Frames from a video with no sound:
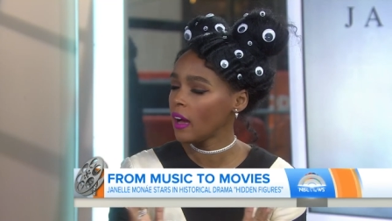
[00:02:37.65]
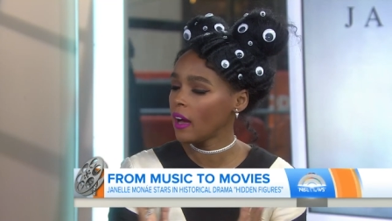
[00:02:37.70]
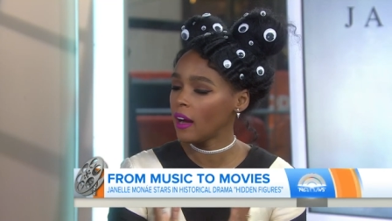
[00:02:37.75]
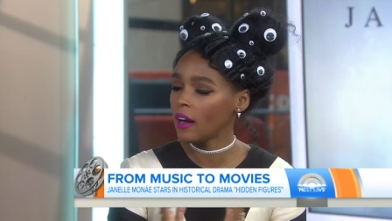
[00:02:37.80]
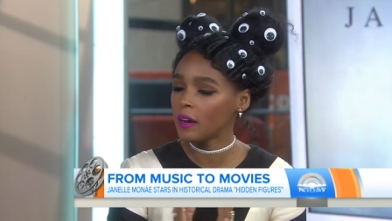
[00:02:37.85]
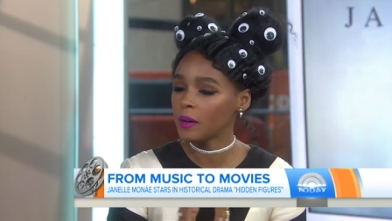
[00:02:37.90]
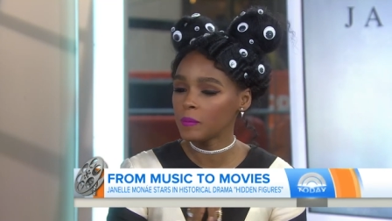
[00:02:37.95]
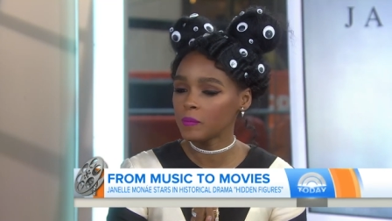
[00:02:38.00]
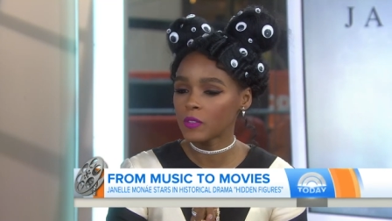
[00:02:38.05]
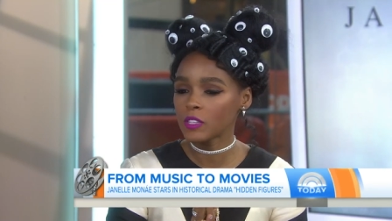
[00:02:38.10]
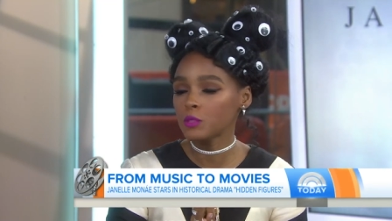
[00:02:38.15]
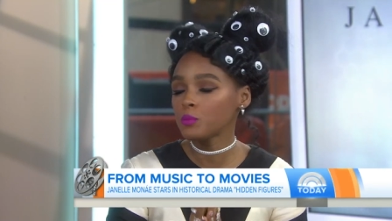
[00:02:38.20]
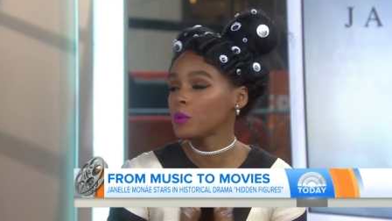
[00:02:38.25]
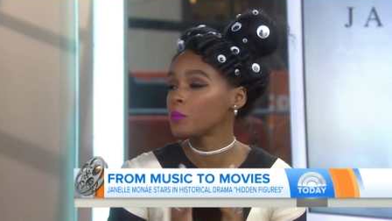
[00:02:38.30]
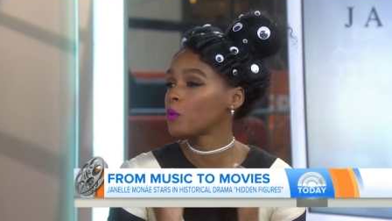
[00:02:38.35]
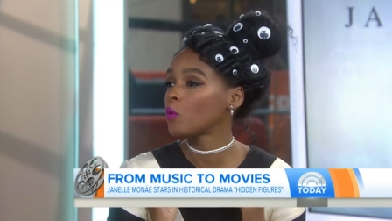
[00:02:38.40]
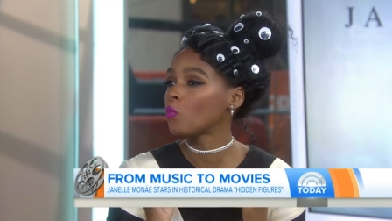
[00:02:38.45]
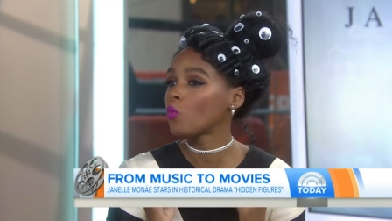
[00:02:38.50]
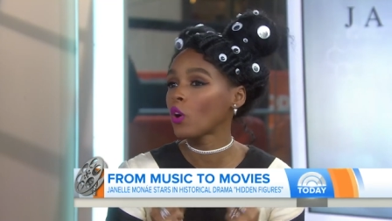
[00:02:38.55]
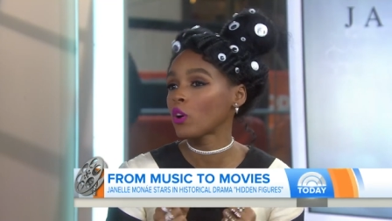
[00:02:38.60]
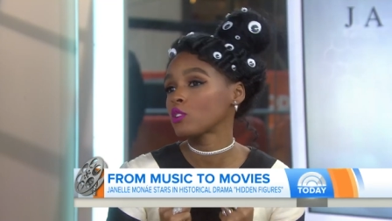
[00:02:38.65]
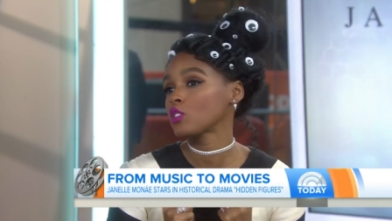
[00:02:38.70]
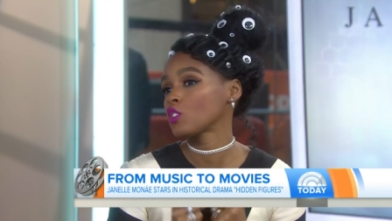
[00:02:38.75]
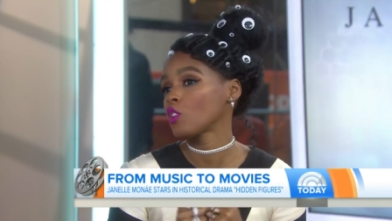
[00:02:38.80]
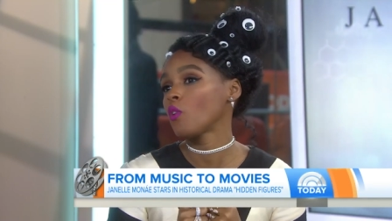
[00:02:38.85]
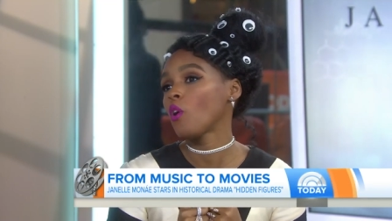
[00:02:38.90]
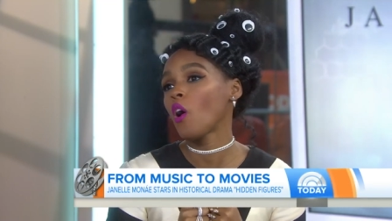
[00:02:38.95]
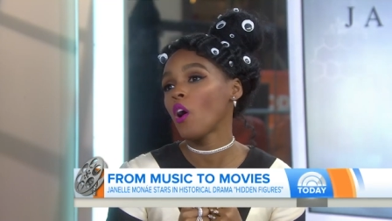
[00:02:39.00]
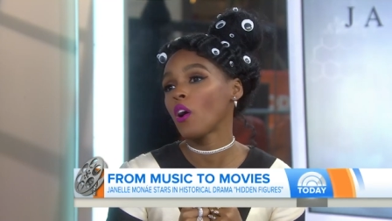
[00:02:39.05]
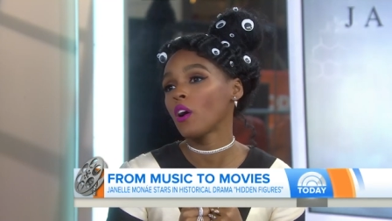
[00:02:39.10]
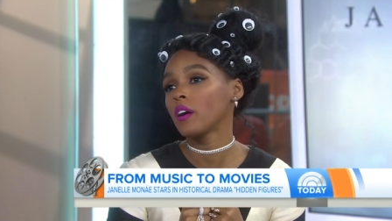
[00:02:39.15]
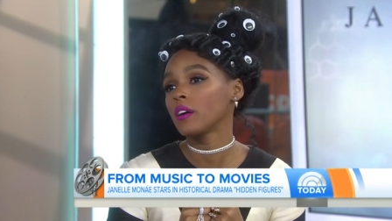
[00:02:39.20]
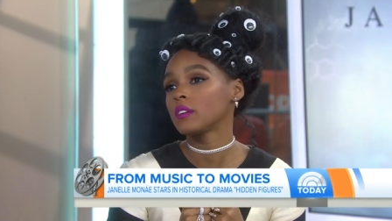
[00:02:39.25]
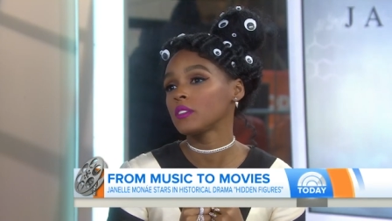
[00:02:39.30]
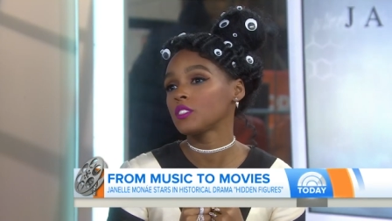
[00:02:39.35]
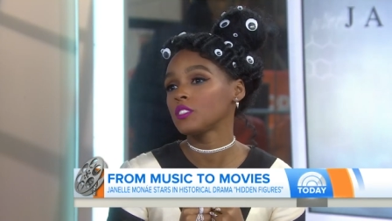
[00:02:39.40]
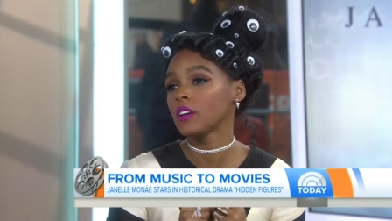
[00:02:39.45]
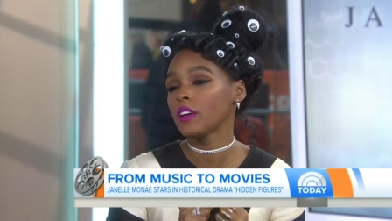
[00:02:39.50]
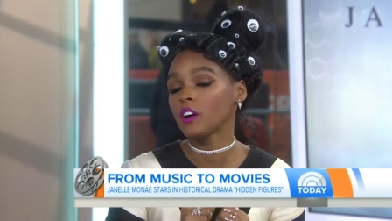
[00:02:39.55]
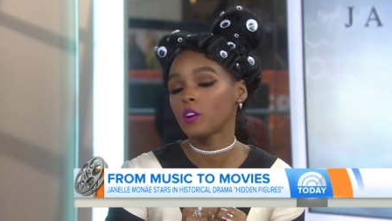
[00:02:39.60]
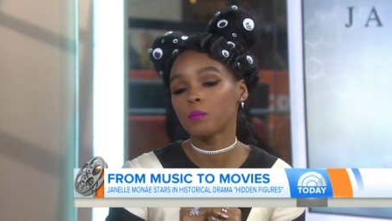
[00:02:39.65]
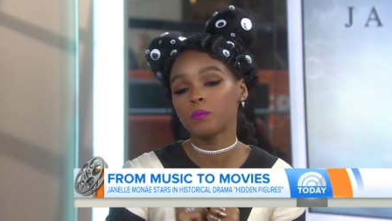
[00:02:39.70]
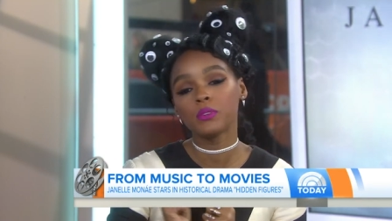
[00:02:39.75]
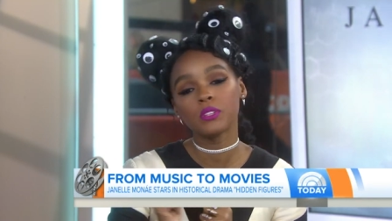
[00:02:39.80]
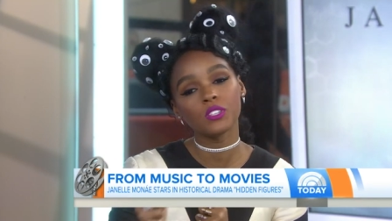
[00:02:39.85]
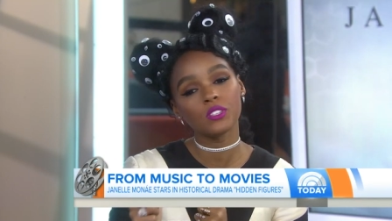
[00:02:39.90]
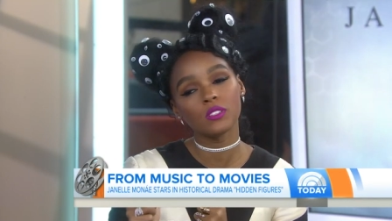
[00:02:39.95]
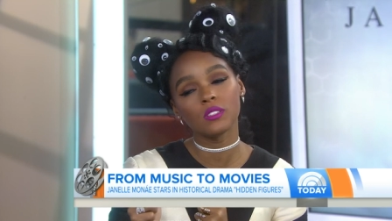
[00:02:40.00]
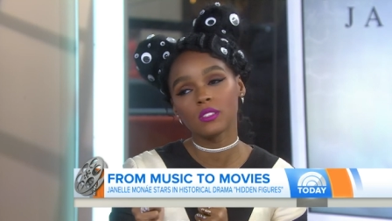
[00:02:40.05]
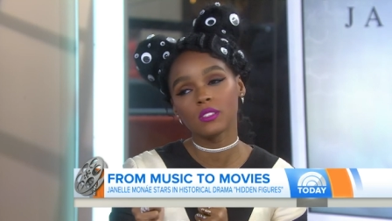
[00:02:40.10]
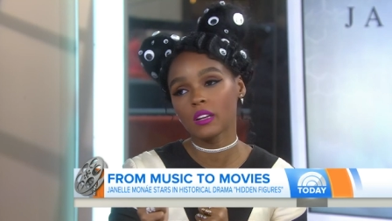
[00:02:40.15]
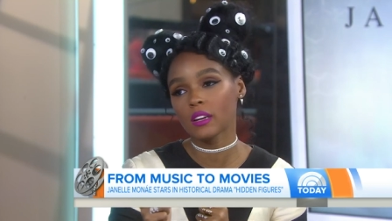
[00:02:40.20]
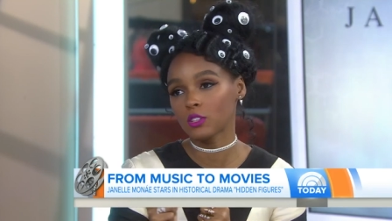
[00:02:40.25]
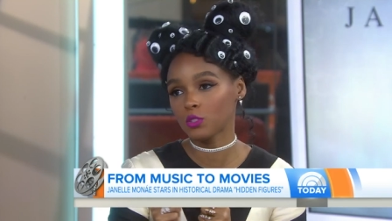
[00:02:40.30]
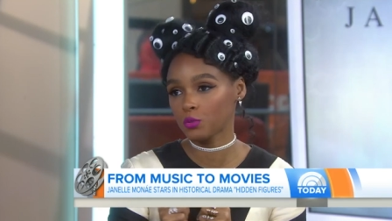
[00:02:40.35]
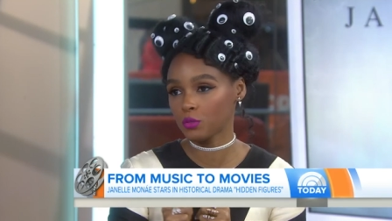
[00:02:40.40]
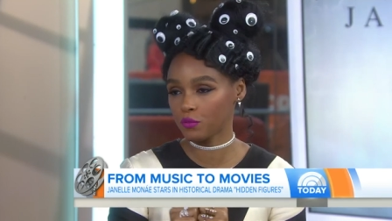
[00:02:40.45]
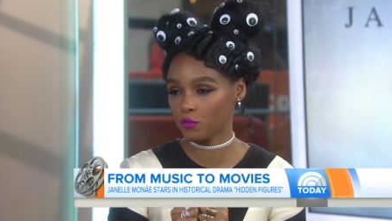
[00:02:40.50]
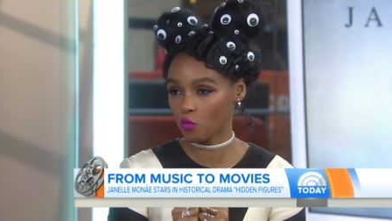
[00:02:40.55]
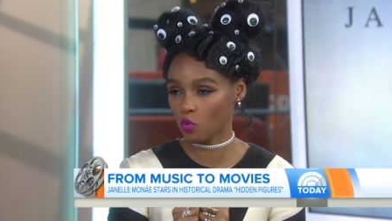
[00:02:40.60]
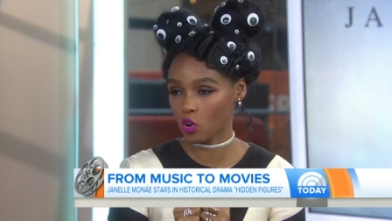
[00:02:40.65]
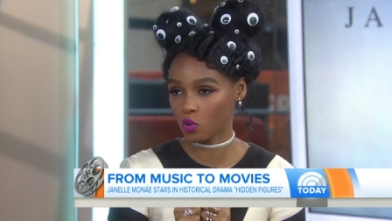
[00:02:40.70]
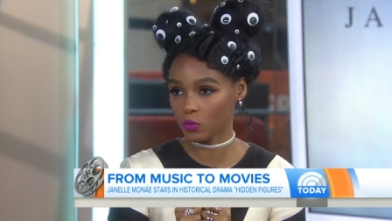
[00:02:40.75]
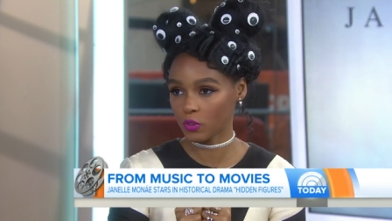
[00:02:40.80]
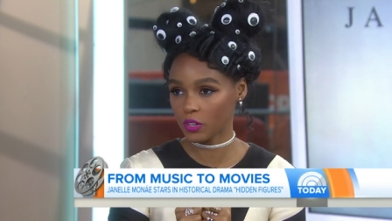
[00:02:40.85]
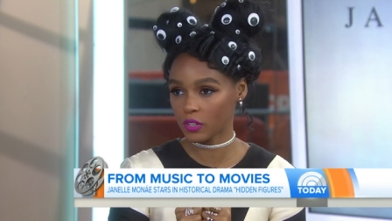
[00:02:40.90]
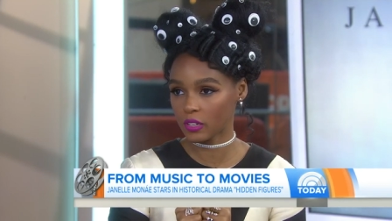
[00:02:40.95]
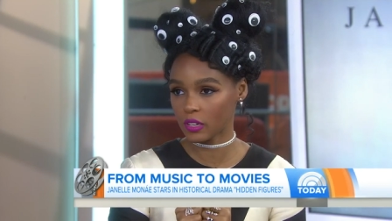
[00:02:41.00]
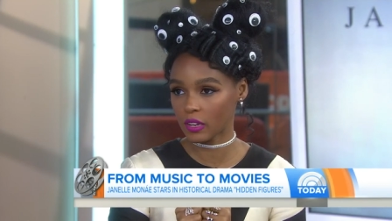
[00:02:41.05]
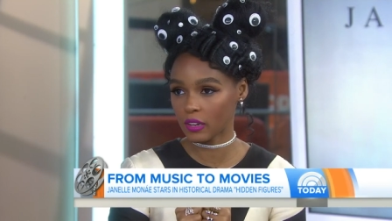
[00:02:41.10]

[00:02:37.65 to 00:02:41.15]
Um, these people work so hard to help push this country forward,